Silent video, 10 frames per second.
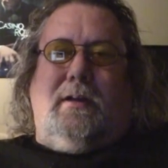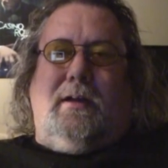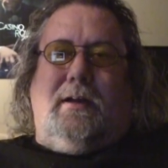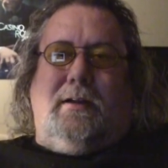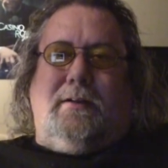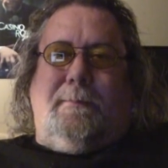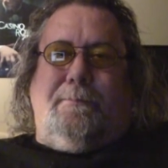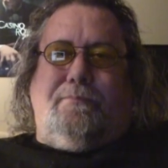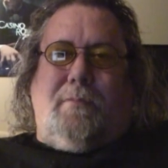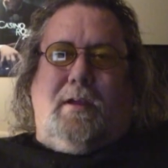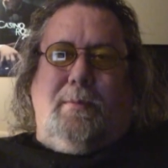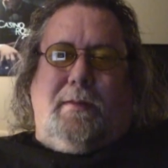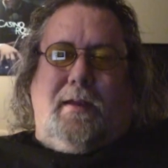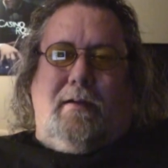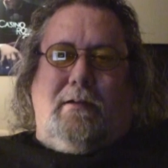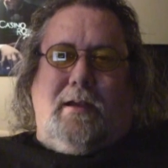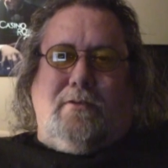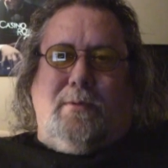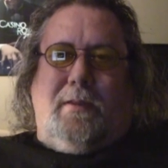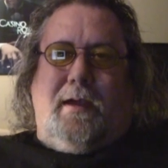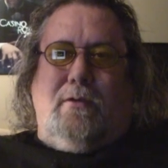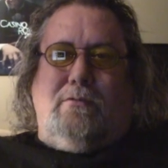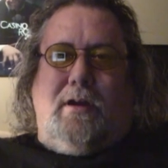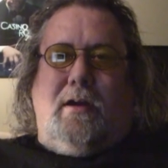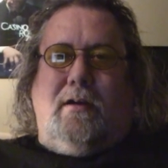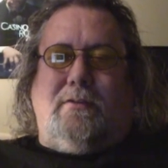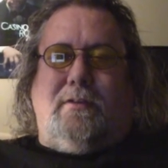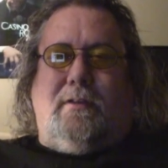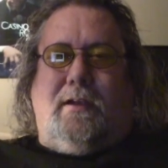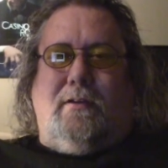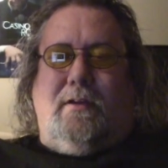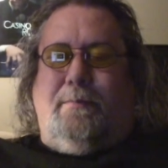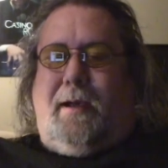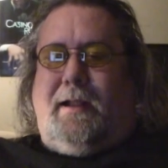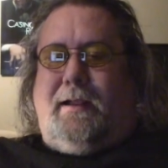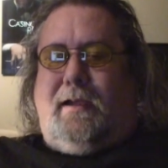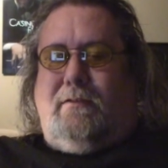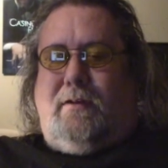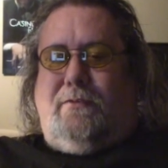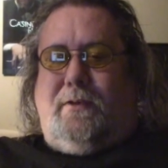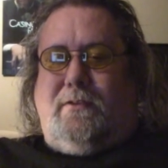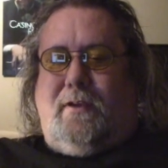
and he went there, and that's where they all rehearsed and they got their band together and everything.